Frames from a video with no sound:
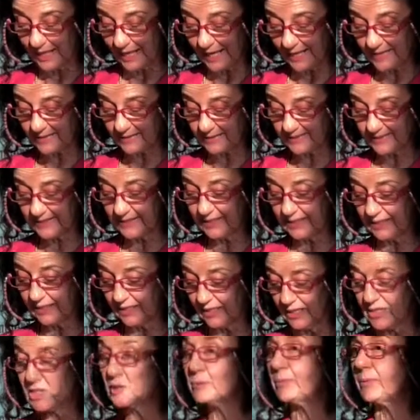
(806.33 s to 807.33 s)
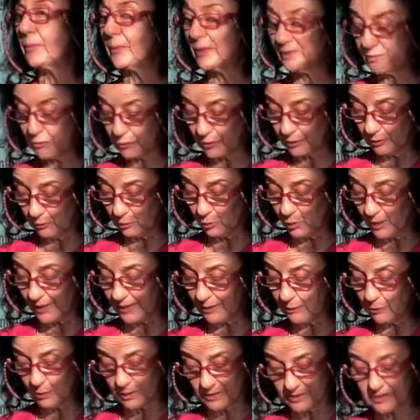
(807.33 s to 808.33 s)
as the spiritual
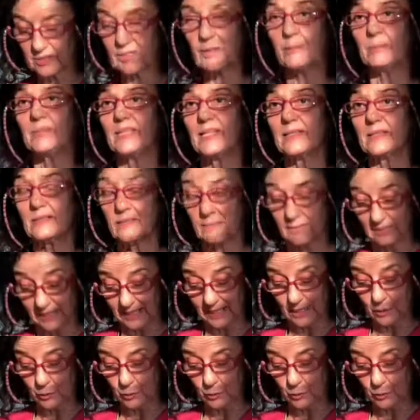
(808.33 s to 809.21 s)
will was submitted